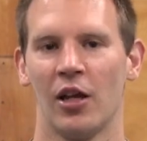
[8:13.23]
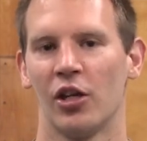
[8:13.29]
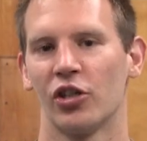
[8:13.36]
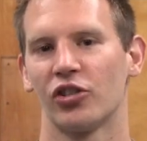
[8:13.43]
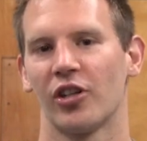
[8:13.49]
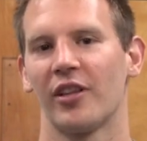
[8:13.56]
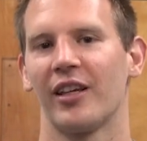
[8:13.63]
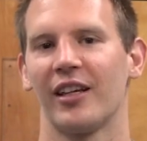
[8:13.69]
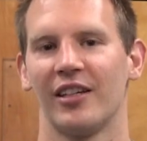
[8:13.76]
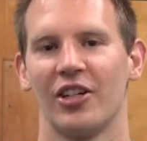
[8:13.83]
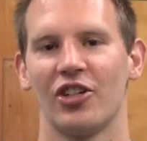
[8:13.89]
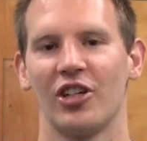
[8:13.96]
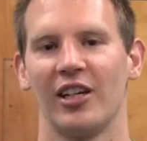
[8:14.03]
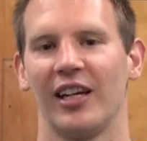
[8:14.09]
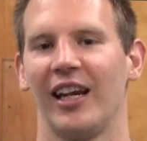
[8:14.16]
Strength
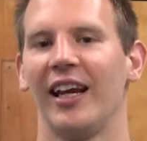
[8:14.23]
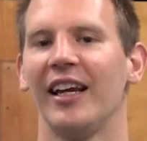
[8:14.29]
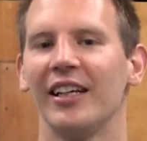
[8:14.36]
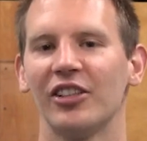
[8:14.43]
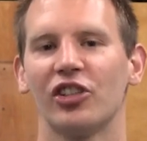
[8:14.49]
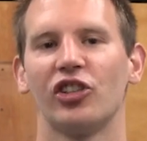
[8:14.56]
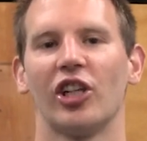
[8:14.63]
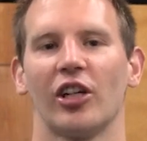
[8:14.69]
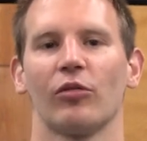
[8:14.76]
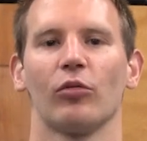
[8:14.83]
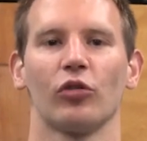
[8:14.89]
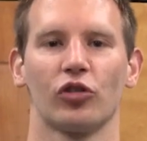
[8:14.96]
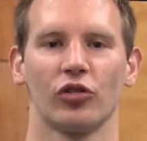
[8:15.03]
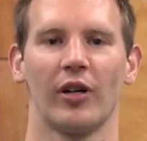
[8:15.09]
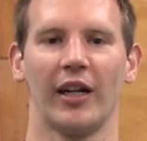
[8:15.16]
conditioning is general
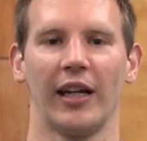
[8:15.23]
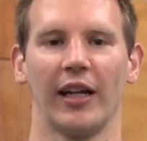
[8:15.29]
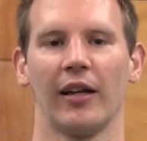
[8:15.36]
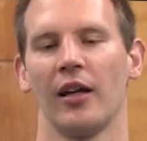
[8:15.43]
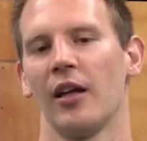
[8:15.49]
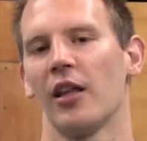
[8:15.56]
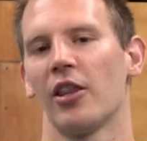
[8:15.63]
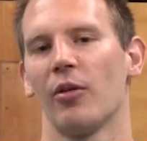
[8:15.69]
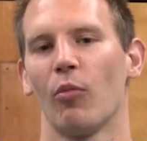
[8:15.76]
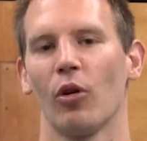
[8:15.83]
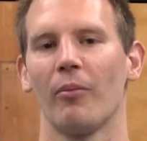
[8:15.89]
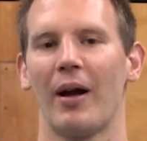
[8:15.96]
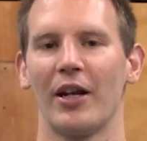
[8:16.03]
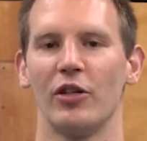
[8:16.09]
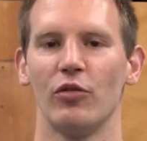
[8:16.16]
training. The more
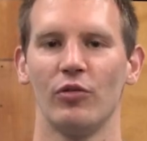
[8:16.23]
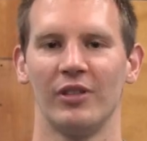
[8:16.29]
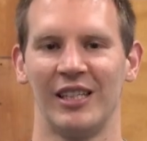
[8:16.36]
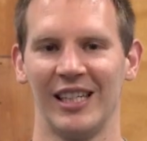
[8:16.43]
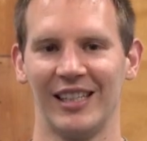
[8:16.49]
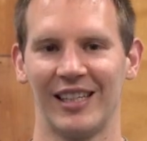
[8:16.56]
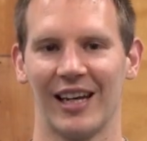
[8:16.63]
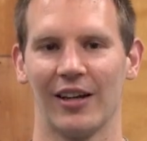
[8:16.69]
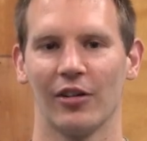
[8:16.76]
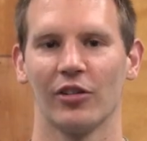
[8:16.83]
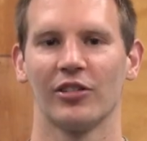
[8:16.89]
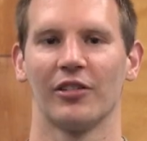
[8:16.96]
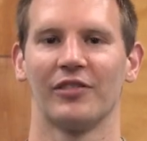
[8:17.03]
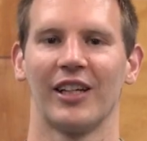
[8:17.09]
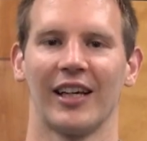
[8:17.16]
minute
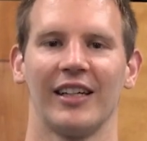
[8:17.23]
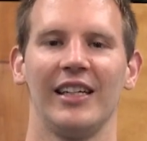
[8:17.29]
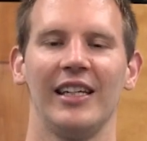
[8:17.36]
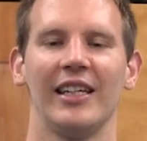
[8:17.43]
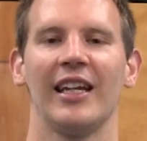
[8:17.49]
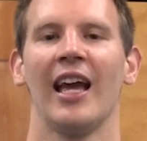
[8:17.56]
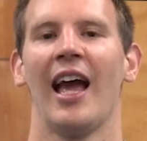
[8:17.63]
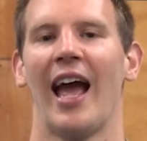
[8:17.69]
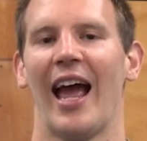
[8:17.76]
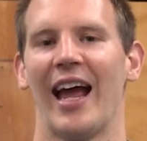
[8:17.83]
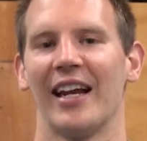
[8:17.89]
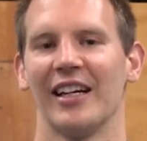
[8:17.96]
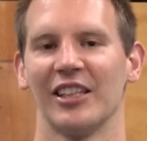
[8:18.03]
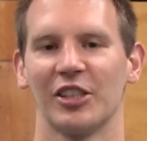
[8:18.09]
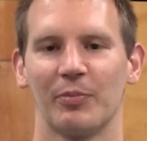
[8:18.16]
details of technique
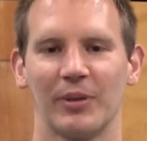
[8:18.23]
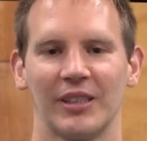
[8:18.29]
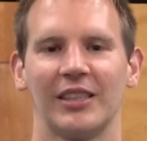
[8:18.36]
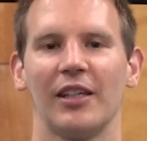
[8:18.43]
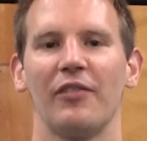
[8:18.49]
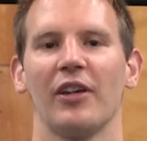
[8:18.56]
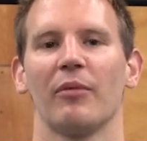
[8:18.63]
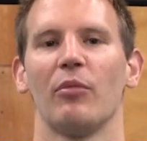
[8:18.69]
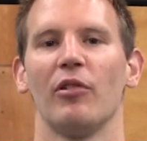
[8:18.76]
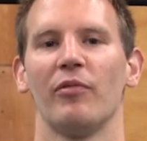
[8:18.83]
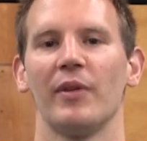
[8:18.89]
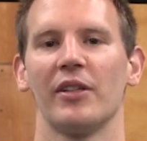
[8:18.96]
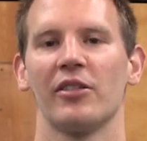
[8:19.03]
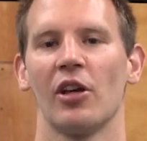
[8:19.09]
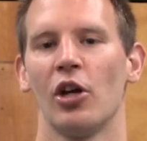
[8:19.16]
and specific
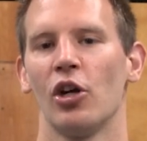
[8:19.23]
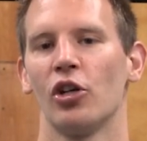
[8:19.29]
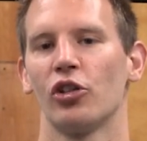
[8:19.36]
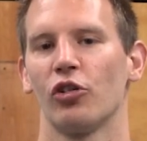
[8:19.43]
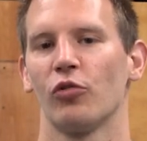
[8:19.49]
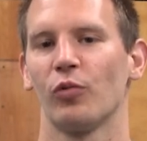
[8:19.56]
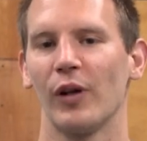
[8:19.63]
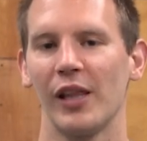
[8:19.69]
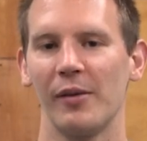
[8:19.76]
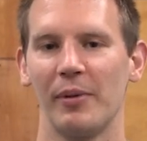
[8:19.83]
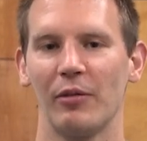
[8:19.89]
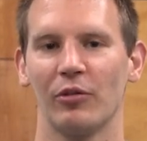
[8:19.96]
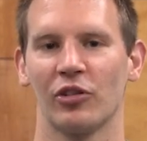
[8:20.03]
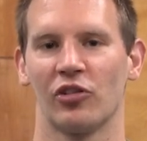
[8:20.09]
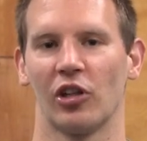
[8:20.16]
movements should really be
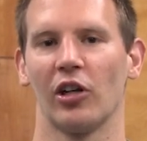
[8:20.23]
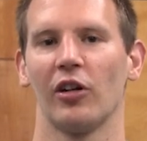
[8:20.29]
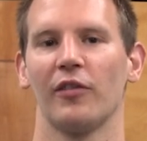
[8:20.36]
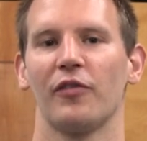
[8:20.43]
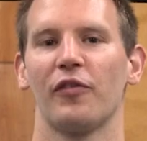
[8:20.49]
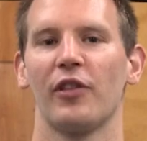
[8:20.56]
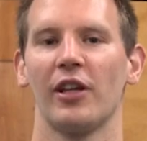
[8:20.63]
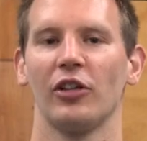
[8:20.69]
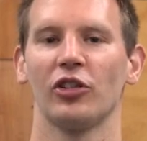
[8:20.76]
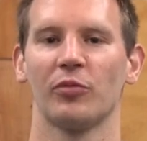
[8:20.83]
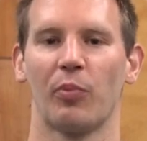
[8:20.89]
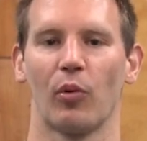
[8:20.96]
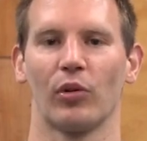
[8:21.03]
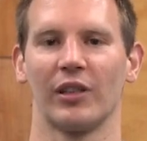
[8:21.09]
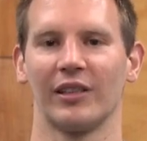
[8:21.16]
reserved for their
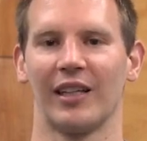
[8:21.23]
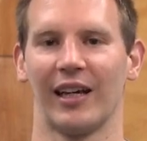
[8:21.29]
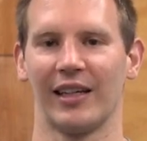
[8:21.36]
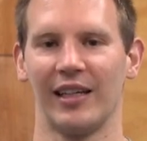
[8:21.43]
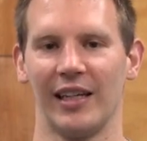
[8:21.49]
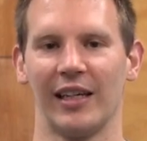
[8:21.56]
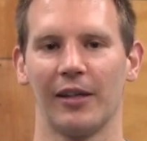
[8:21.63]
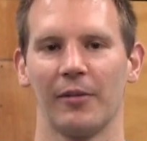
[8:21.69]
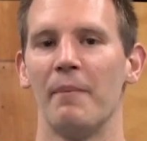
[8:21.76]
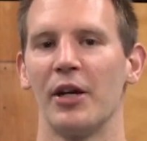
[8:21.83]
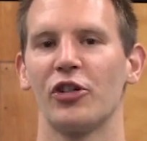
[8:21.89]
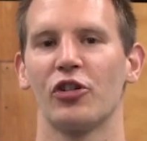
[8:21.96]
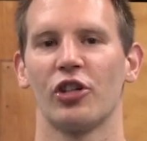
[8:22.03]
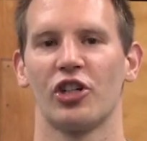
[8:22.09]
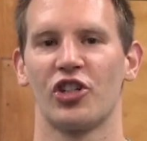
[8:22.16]
sporting technique. Make
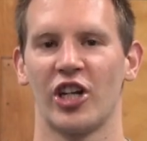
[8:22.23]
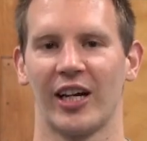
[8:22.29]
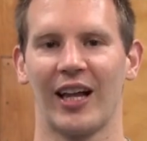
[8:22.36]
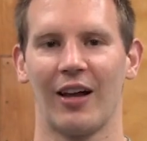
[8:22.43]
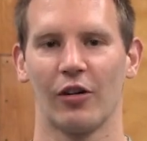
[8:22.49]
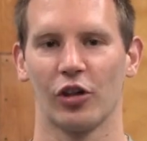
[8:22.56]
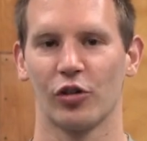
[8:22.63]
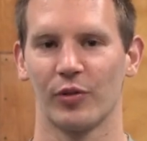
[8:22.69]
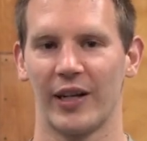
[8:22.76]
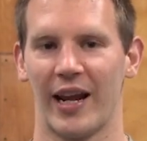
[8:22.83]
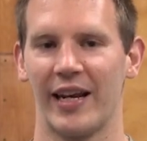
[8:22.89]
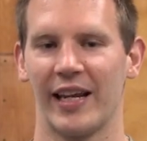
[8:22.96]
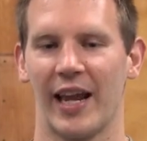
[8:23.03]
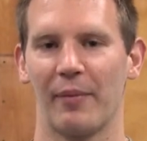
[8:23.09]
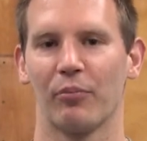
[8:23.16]
sure to check out our
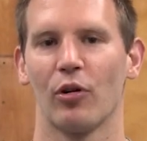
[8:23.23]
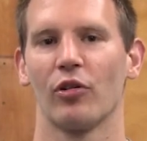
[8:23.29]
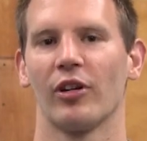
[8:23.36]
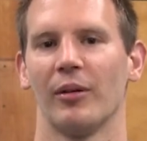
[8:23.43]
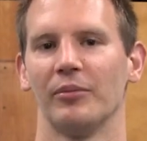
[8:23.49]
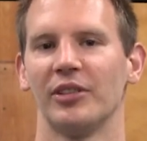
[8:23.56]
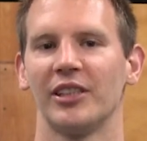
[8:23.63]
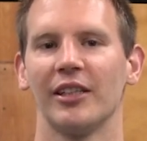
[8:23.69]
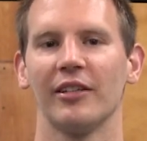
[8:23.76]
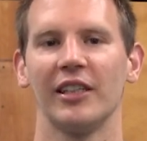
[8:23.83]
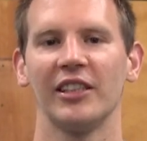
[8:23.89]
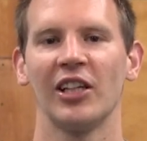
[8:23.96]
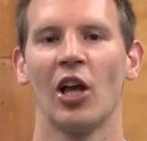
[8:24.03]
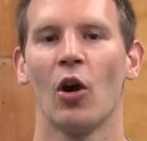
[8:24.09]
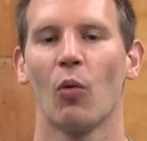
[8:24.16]
Creating a Program
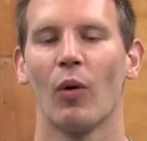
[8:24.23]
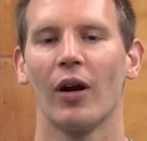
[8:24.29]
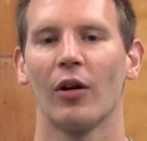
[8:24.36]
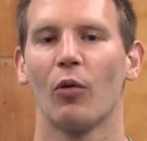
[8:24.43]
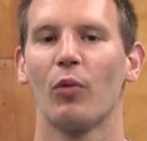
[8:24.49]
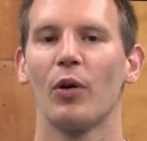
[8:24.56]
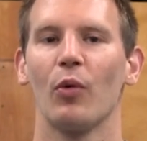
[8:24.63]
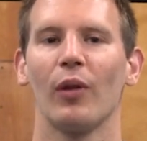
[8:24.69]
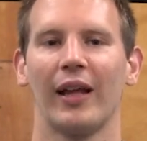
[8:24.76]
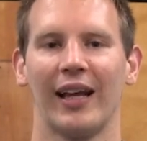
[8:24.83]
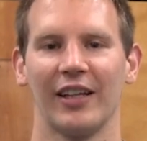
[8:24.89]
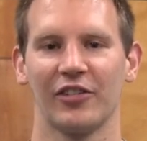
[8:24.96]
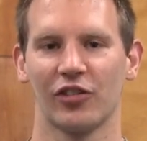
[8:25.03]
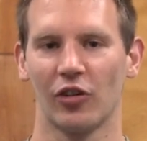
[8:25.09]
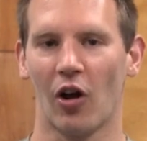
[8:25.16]
series where we will
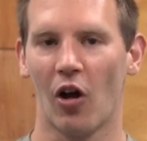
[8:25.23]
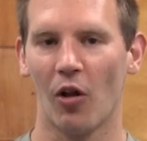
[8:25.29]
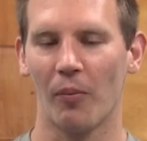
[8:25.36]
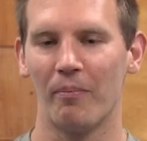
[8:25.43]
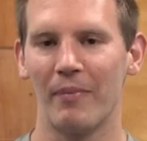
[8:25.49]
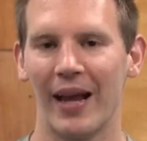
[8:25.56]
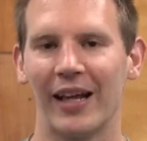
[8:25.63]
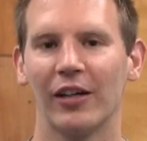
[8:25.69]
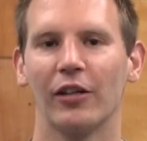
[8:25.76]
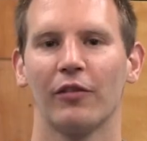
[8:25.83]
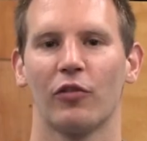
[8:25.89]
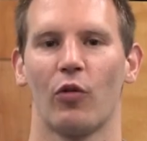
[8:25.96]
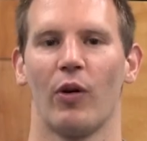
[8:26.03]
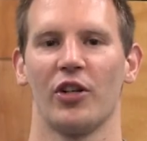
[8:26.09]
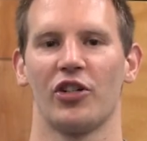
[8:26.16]
answer all manner
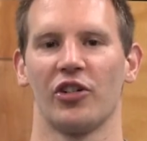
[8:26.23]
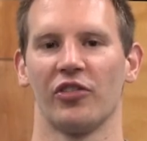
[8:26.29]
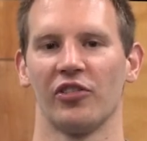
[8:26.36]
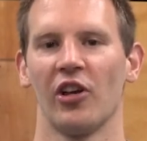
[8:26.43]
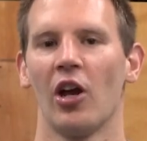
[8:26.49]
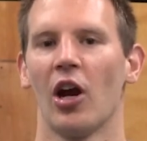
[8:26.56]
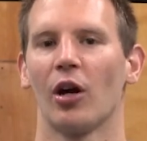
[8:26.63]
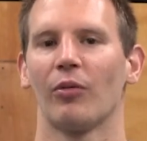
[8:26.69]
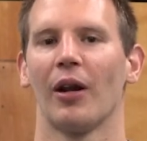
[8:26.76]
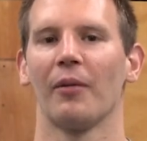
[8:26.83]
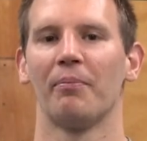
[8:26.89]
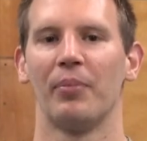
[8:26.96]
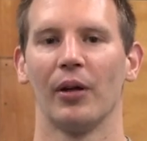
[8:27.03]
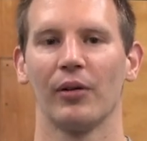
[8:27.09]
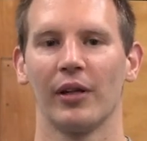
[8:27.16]
of questions
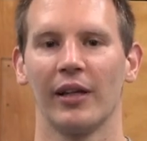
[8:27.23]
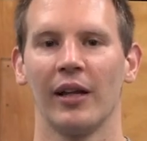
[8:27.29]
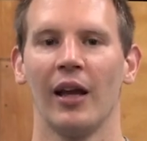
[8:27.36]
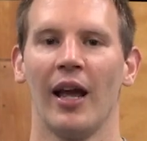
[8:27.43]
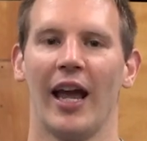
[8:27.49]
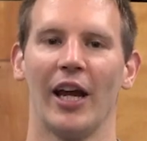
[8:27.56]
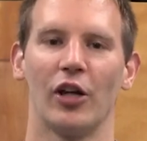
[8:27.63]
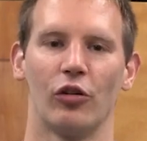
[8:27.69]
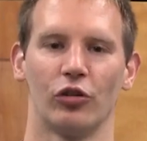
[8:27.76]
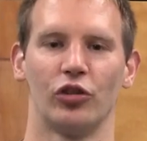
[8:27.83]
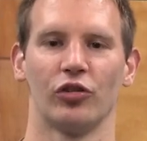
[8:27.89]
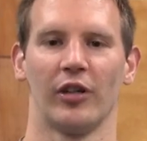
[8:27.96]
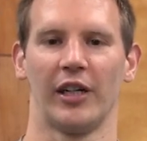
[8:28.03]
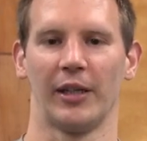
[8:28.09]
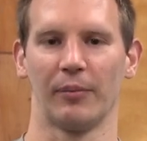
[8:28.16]
around building a good
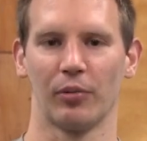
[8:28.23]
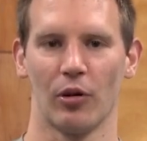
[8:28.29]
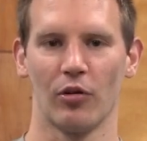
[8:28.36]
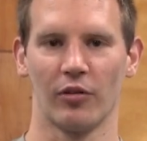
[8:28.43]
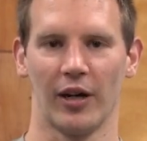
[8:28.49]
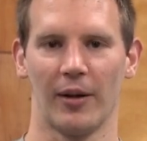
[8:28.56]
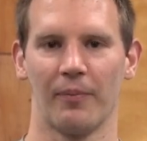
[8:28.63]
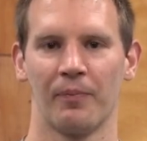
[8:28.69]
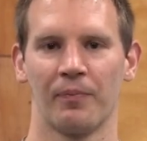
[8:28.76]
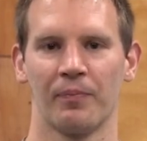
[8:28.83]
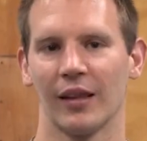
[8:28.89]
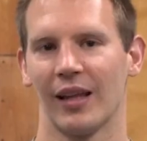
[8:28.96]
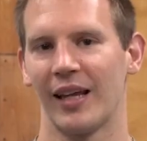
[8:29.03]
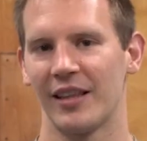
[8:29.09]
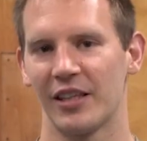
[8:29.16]
training program.
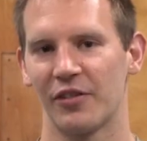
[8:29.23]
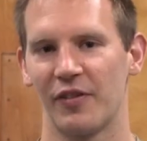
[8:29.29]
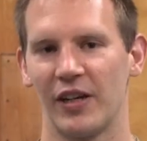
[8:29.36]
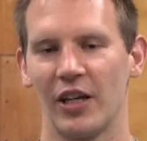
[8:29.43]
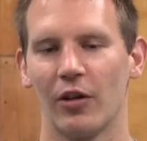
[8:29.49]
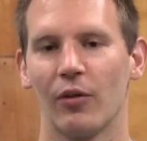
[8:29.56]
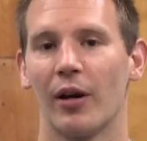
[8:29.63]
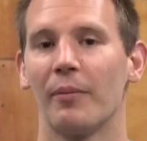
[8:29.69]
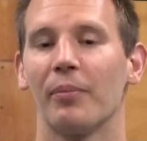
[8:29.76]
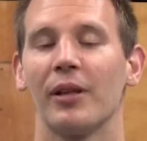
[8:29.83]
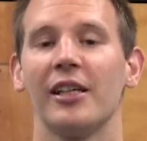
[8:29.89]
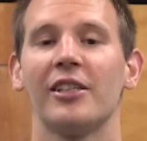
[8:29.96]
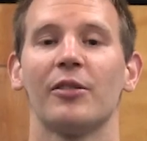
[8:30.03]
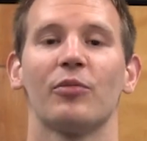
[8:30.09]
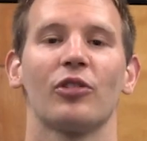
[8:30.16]
Like this video and
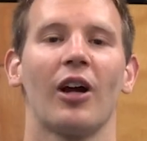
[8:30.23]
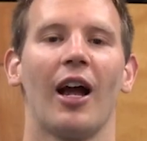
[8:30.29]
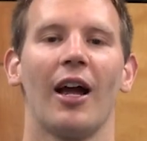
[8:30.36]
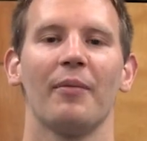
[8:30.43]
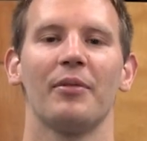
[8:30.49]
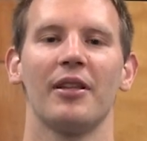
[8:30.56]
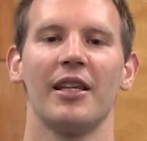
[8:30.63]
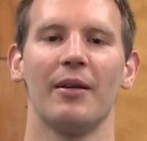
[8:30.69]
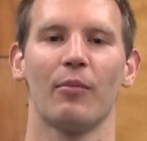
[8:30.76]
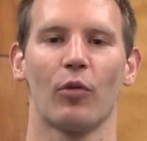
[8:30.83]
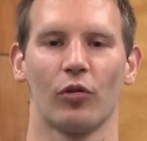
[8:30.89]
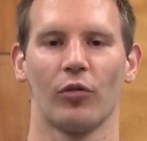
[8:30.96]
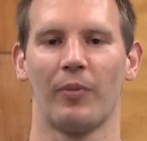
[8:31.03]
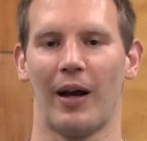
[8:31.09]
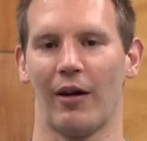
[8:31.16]
please subscribe to the
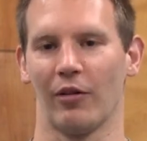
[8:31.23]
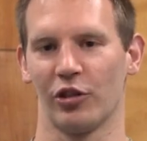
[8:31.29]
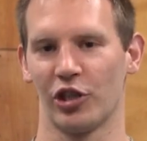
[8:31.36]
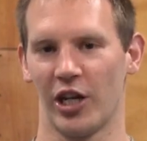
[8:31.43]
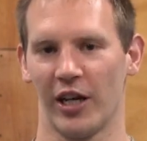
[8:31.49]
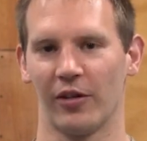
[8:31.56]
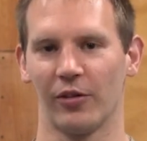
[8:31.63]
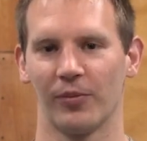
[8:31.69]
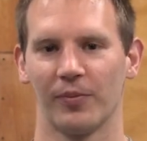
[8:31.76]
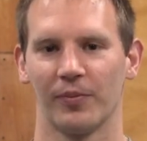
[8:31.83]
Immortal Power channel.